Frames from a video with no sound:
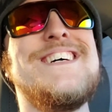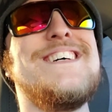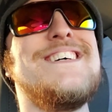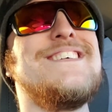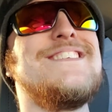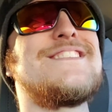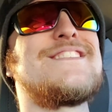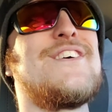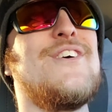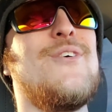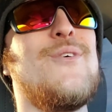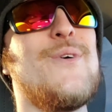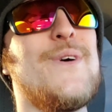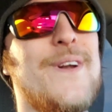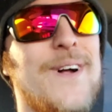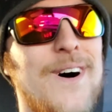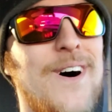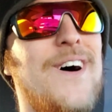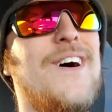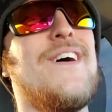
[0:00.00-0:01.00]
is
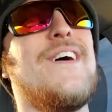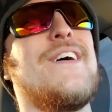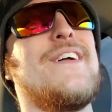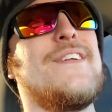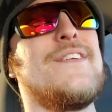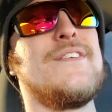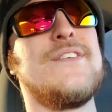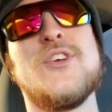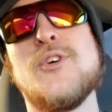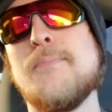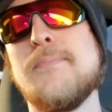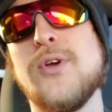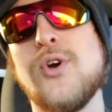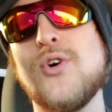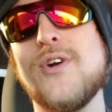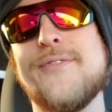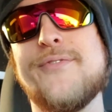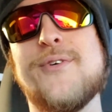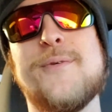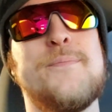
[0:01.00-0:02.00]
going on, you
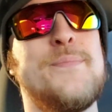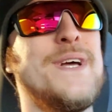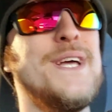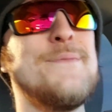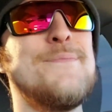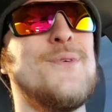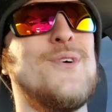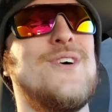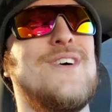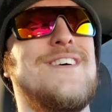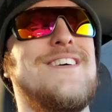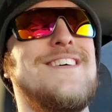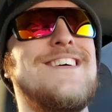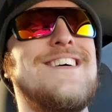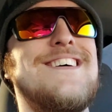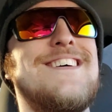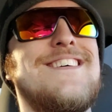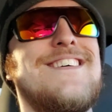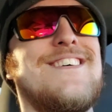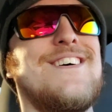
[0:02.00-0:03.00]
beautiful people?
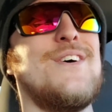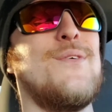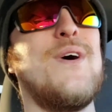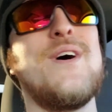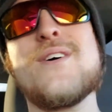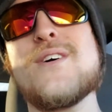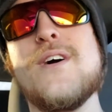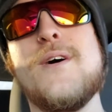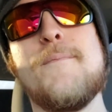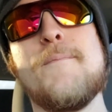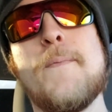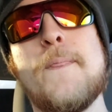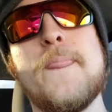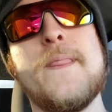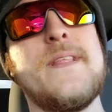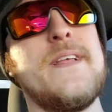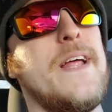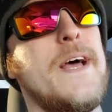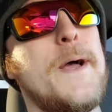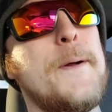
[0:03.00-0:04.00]
Welcome.
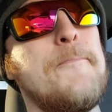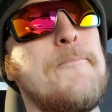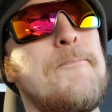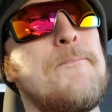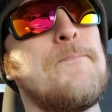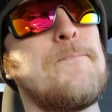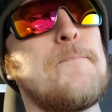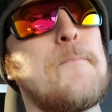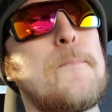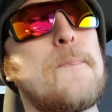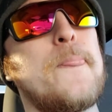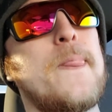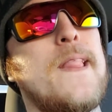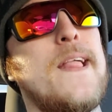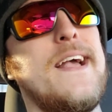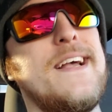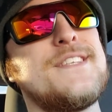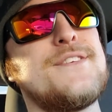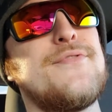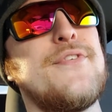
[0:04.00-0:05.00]
Today,
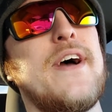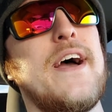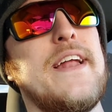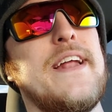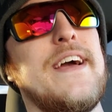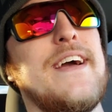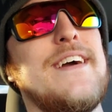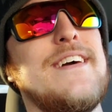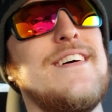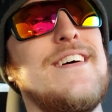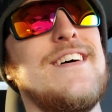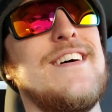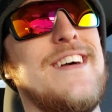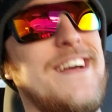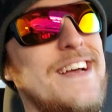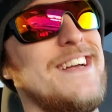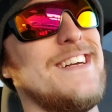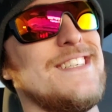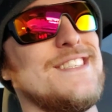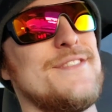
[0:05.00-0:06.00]
it's Friday.
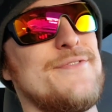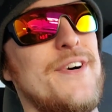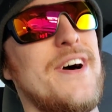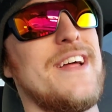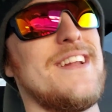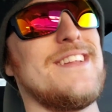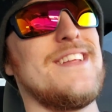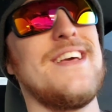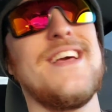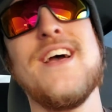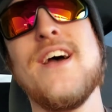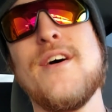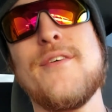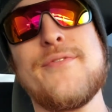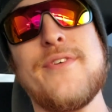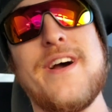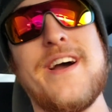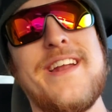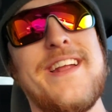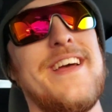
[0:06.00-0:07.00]
It is finally
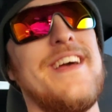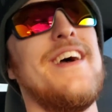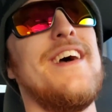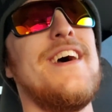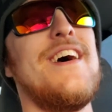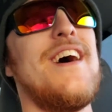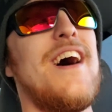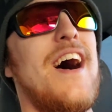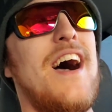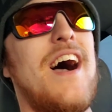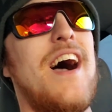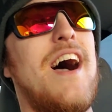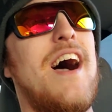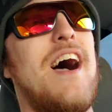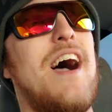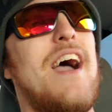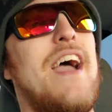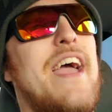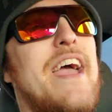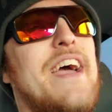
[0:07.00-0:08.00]
Friday,
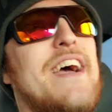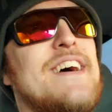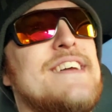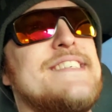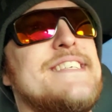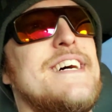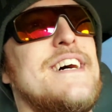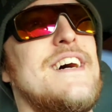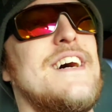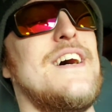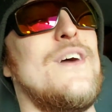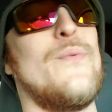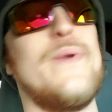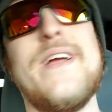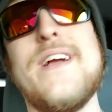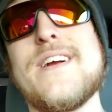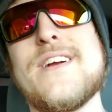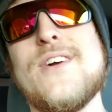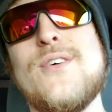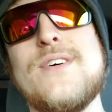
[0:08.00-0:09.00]
and uh,
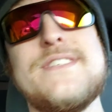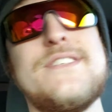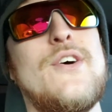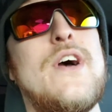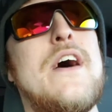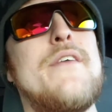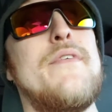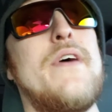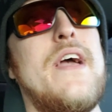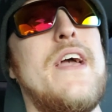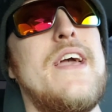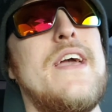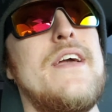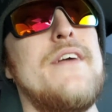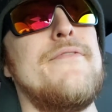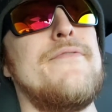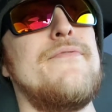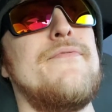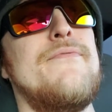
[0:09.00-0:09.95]
we are going to have a